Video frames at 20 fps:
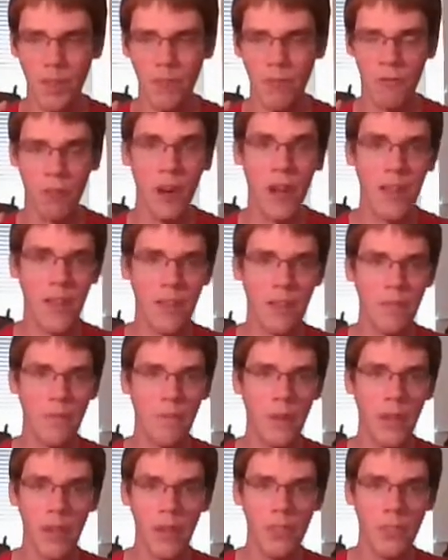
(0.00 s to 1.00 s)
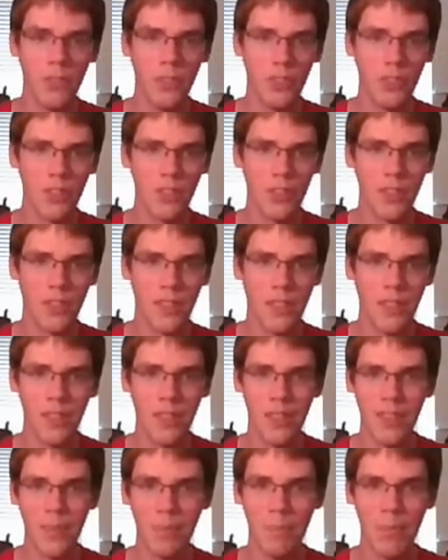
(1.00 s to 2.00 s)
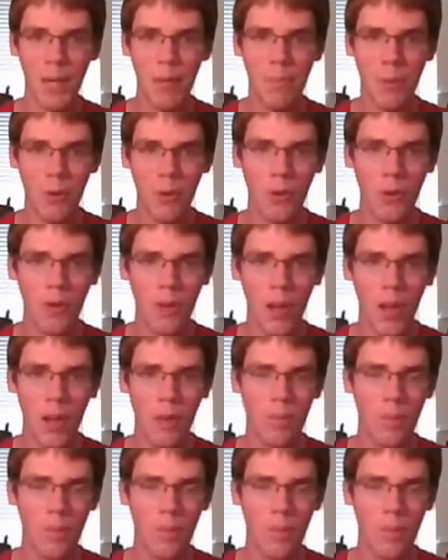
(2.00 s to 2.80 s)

Rain Village people,